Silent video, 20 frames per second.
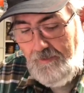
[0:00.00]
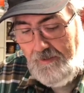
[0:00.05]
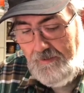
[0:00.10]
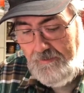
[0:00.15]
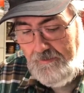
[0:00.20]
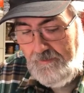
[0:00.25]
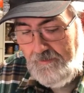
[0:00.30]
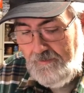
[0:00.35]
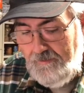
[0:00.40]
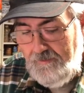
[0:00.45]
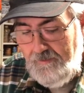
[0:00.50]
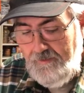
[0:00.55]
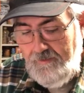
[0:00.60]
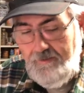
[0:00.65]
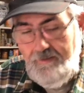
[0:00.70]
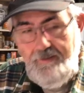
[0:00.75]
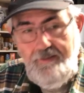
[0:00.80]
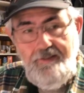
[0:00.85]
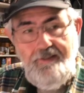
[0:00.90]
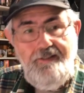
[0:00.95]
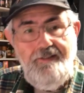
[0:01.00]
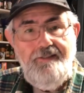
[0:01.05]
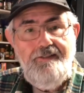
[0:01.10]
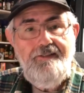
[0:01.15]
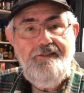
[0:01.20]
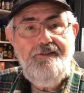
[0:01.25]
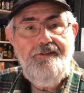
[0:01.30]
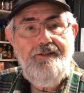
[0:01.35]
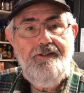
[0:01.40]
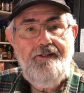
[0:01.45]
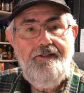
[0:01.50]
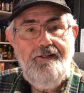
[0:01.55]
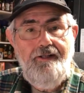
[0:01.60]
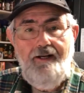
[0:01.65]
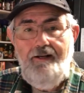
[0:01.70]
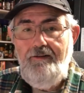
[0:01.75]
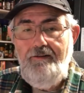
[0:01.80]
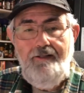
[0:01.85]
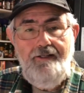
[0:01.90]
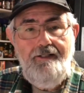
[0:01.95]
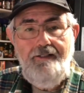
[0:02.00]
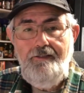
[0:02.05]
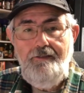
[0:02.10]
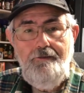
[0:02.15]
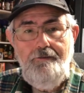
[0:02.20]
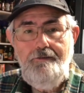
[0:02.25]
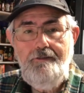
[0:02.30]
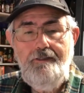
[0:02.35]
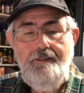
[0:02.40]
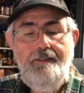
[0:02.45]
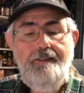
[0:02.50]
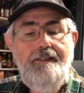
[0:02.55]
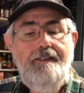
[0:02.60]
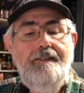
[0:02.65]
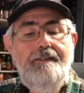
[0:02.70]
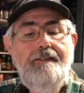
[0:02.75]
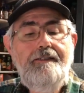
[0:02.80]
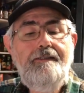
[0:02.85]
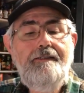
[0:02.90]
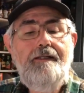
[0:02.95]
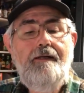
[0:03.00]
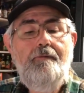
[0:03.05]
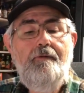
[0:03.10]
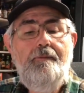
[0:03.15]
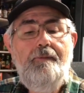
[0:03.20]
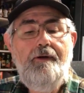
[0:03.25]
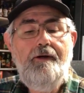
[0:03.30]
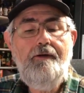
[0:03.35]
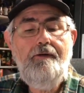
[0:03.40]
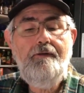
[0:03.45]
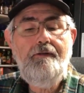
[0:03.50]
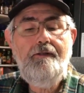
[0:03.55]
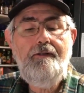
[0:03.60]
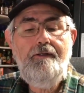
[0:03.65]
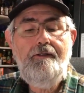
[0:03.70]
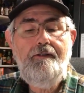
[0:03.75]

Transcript: man. So there they are. They didn't lose anything. It didn't come apart.